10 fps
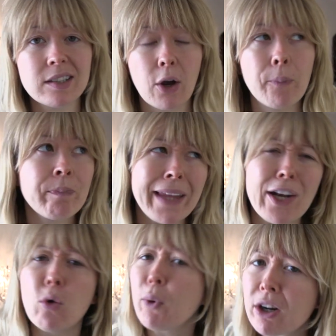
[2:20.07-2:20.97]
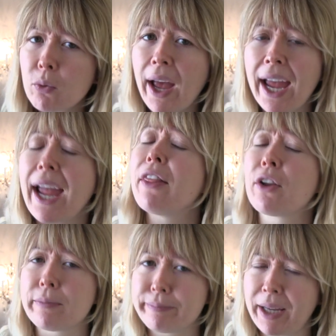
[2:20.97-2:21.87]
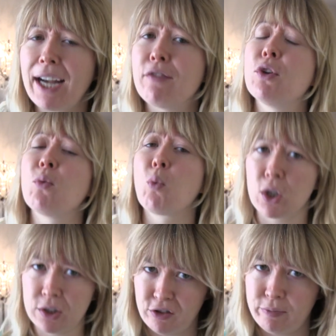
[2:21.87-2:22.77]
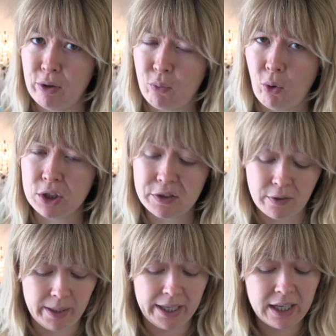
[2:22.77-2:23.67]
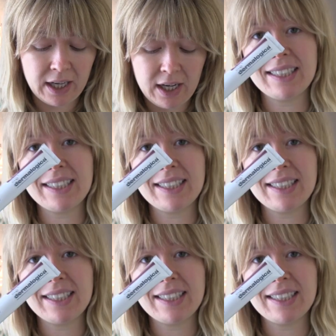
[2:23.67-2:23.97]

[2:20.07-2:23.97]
So, in a weird way, they're kind of the worst of both worlds for me.